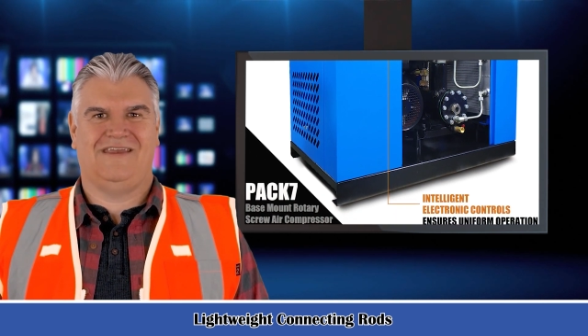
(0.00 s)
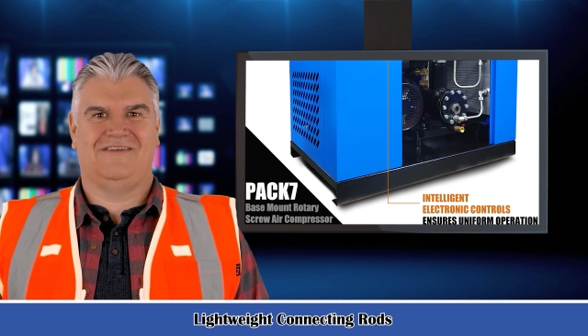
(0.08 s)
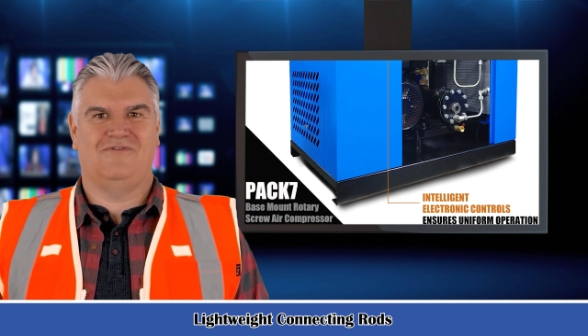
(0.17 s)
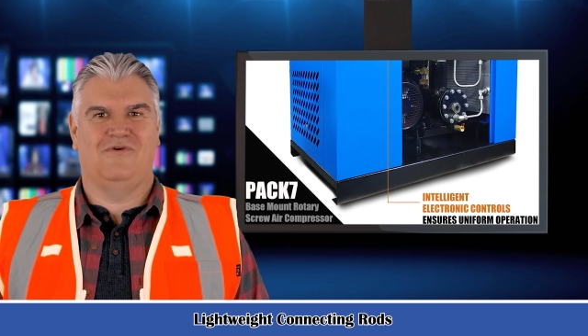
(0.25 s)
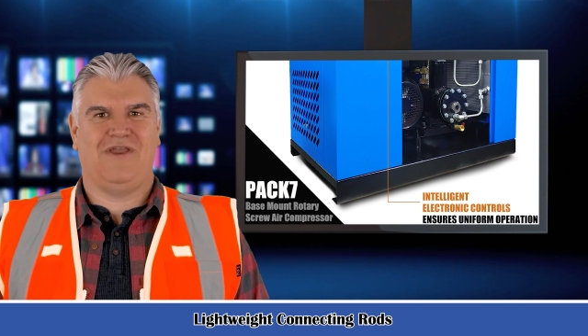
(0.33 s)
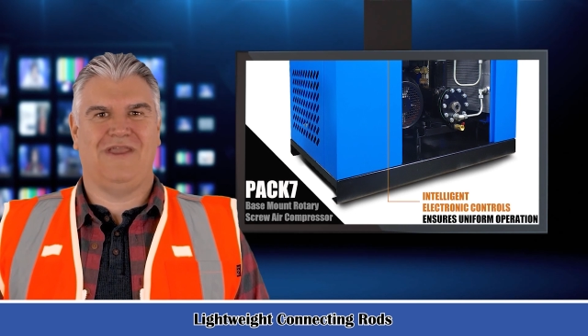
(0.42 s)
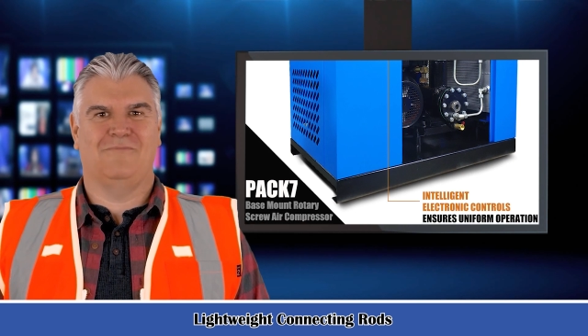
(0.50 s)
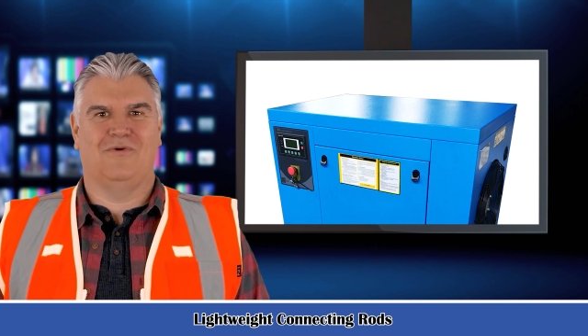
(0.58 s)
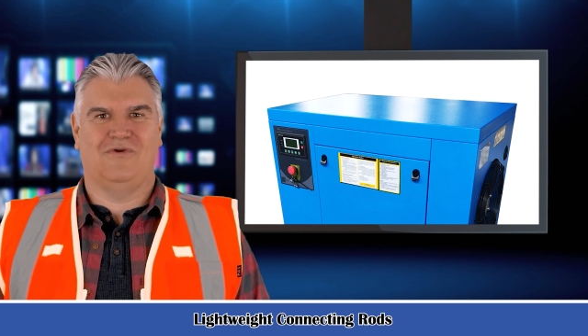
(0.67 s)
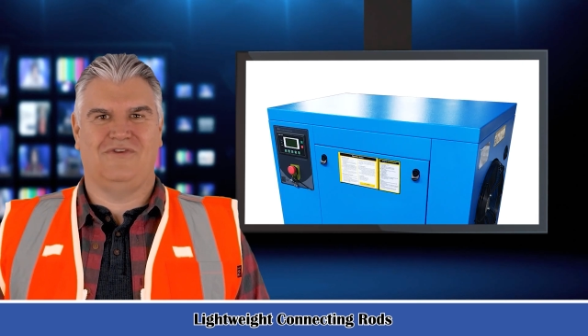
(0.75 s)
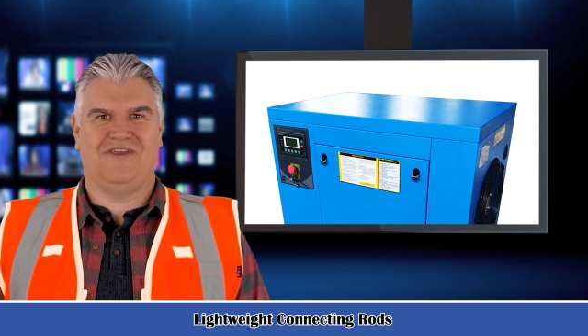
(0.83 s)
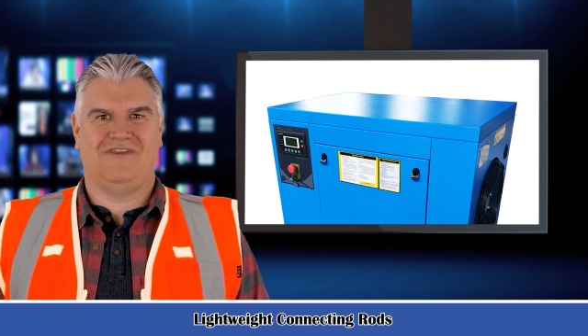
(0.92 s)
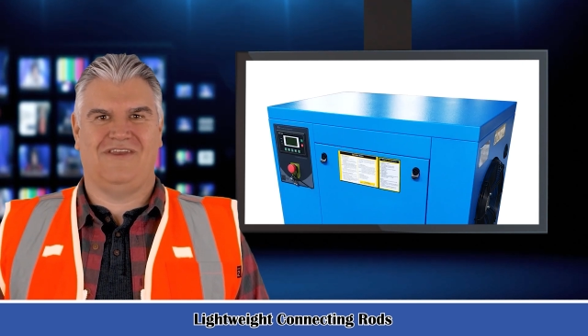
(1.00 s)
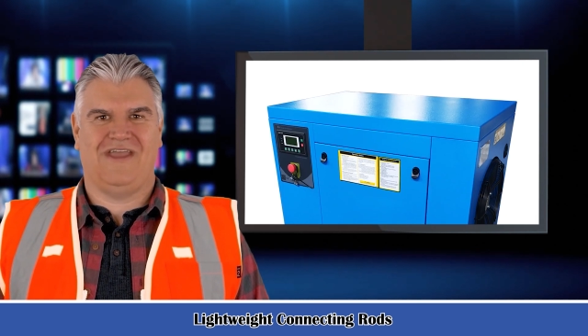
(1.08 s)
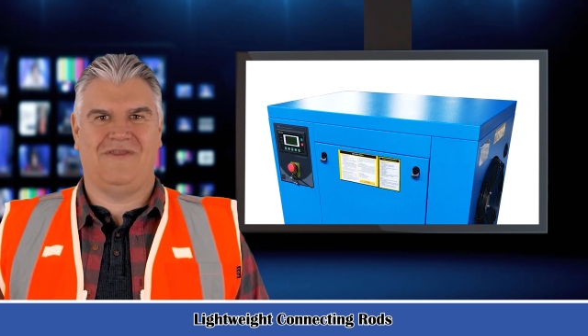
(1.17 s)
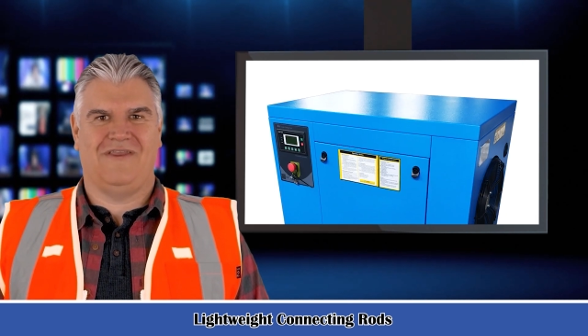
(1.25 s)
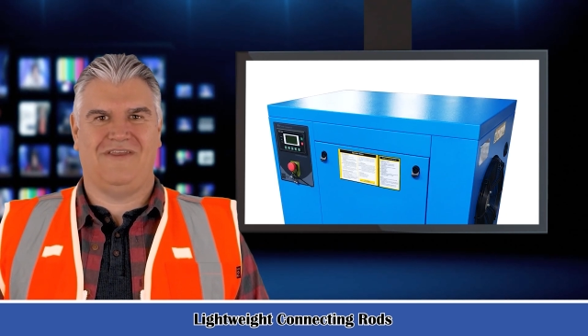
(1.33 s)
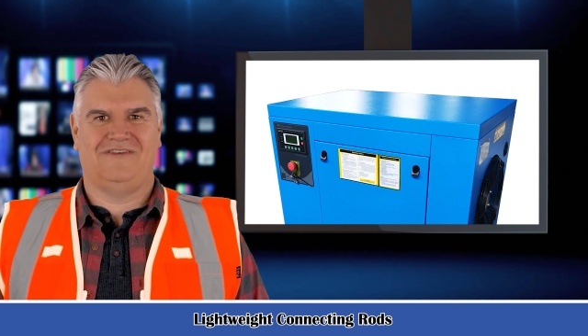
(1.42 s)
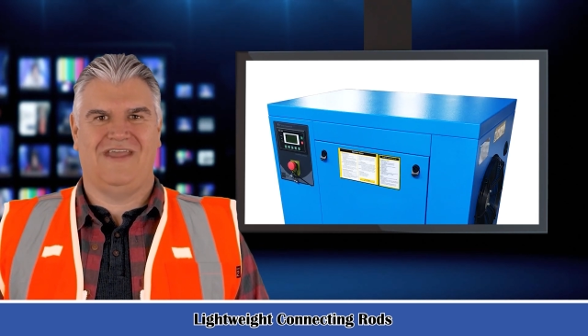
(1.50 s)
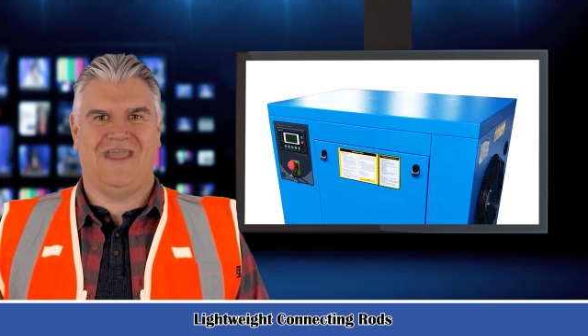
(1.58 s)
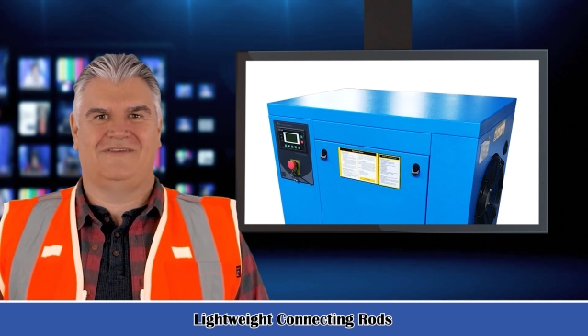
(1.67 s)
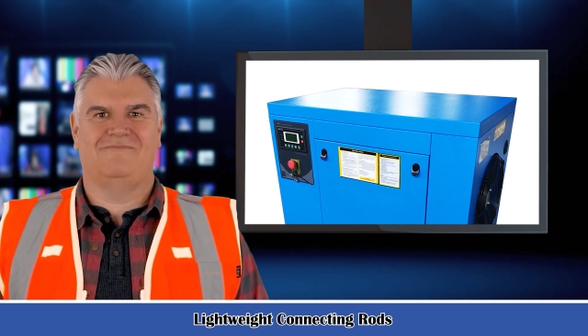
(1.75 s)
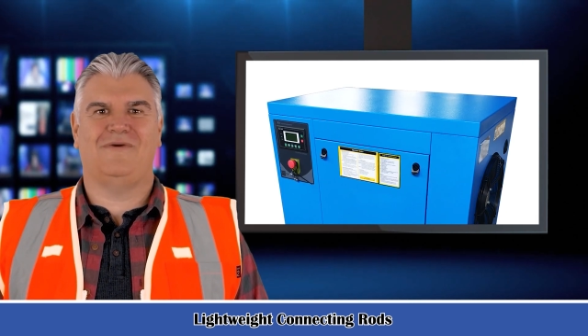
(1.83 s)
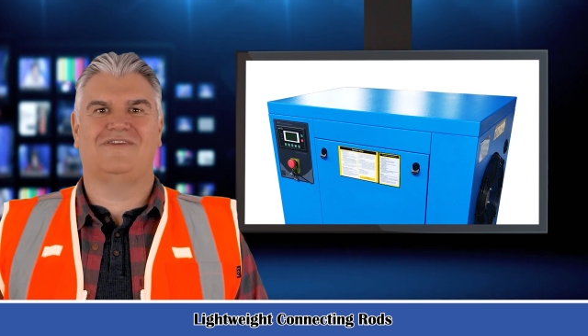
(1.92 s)
if you need more detail and
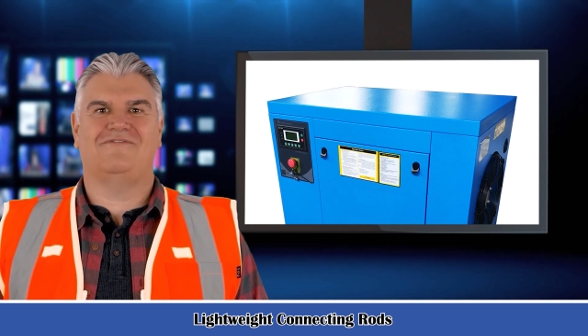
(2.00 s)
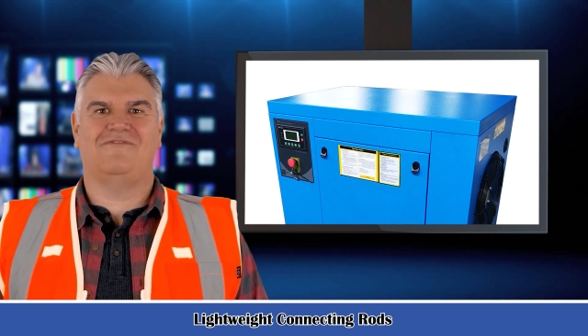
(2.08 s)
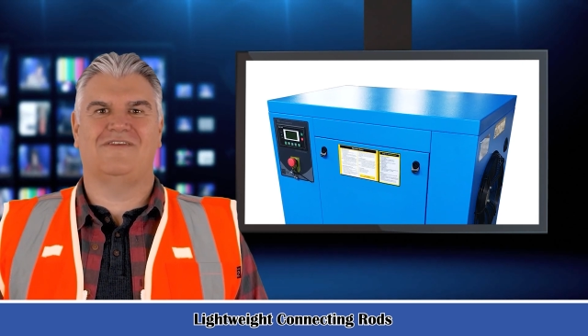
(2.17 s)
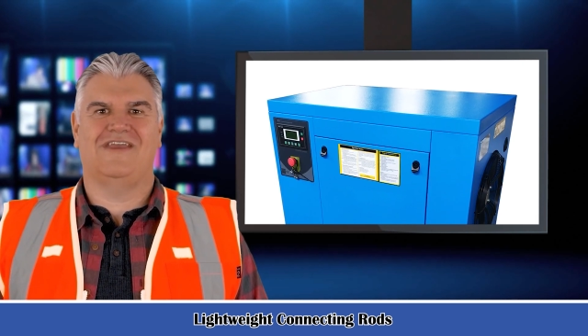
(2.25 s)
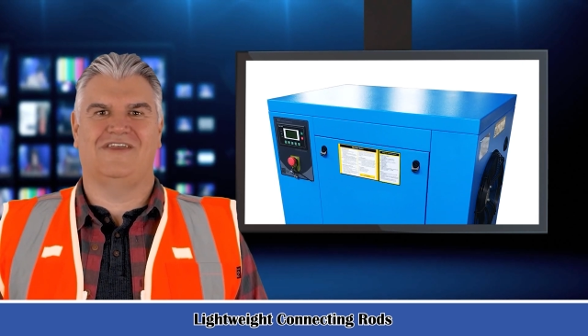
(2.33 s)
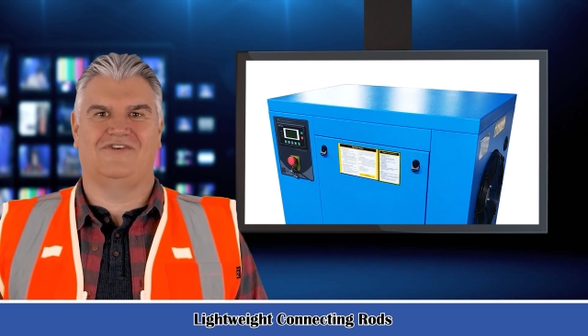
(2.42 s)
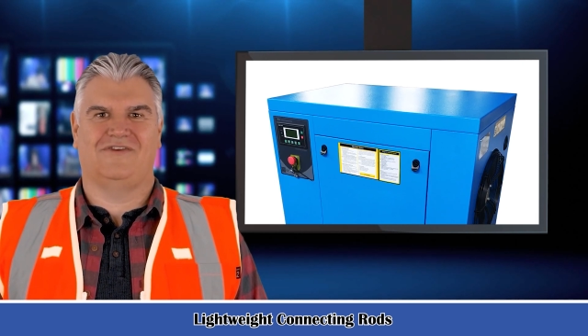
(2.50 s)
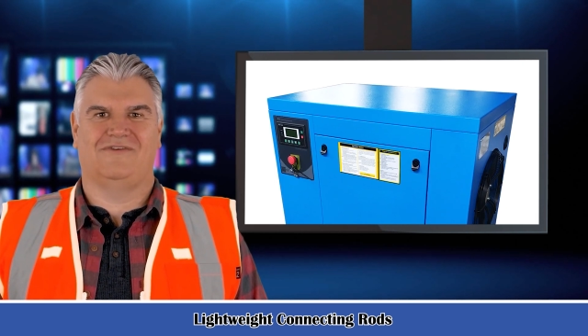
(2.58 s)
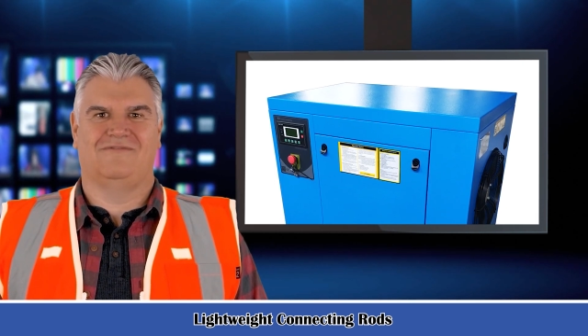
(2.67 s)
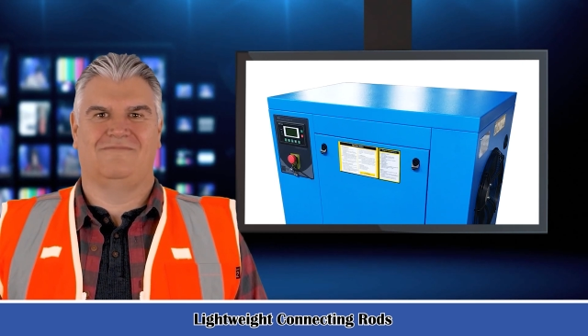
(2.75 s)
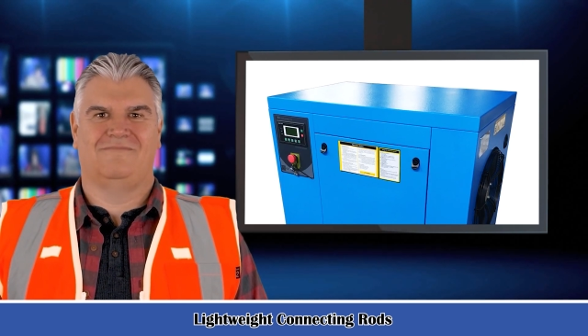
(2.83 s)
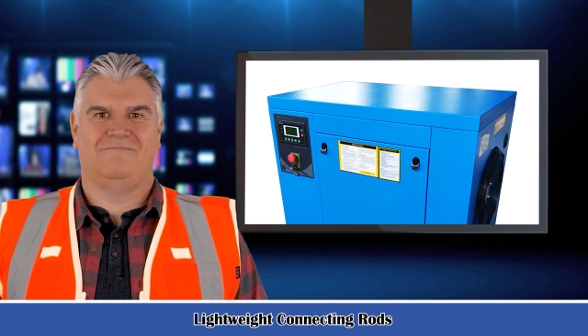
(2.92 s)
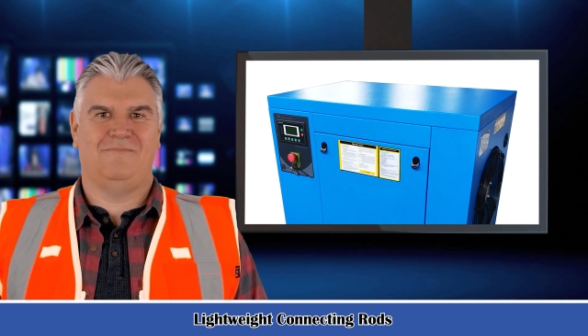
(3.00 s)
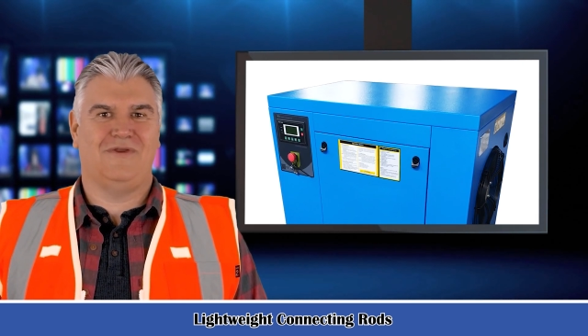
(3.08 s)
exact specification,